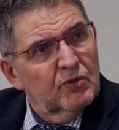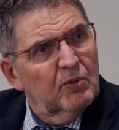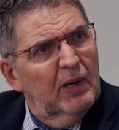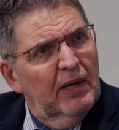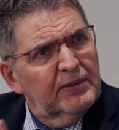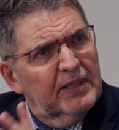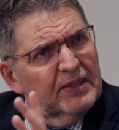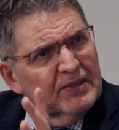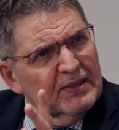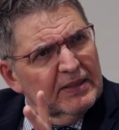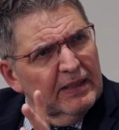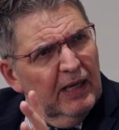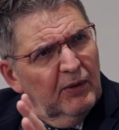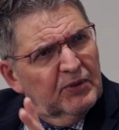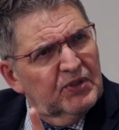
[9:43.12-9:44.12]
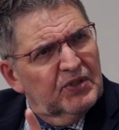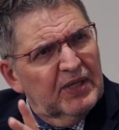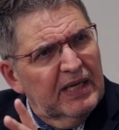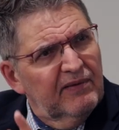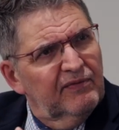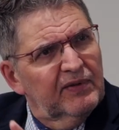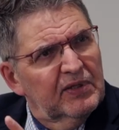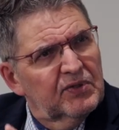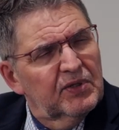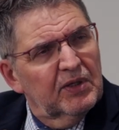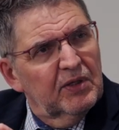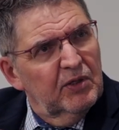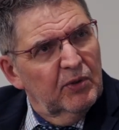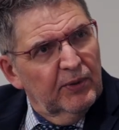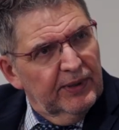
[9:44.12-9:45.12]
So how safe and
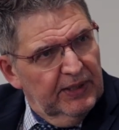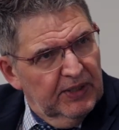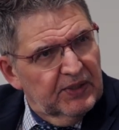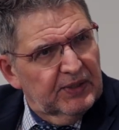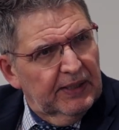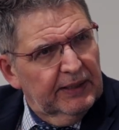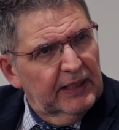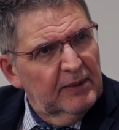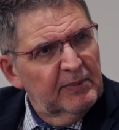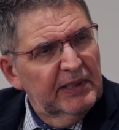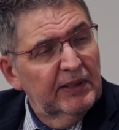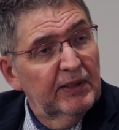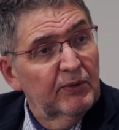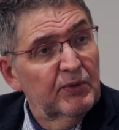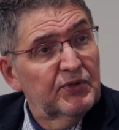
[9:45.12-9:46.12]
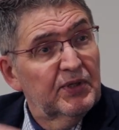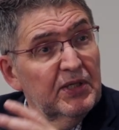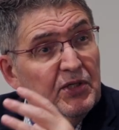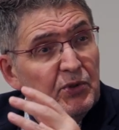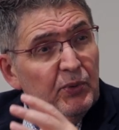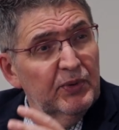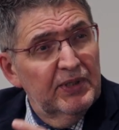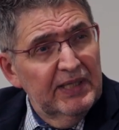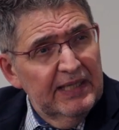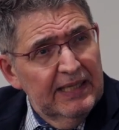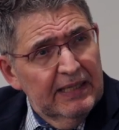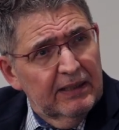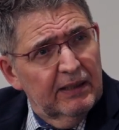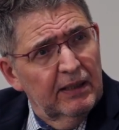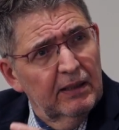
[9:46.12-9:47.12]
secure is that? I mean, there is a
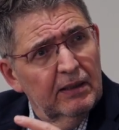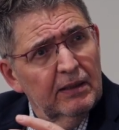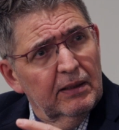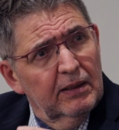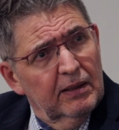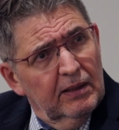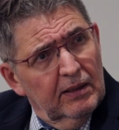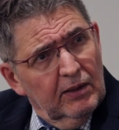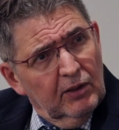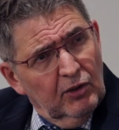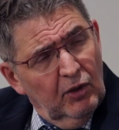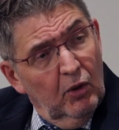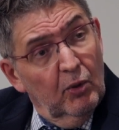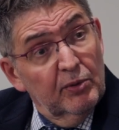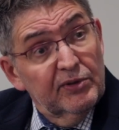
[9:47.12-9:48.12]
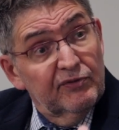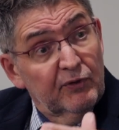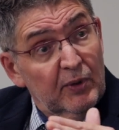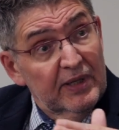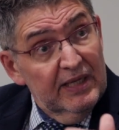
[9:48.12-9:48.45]
unique code for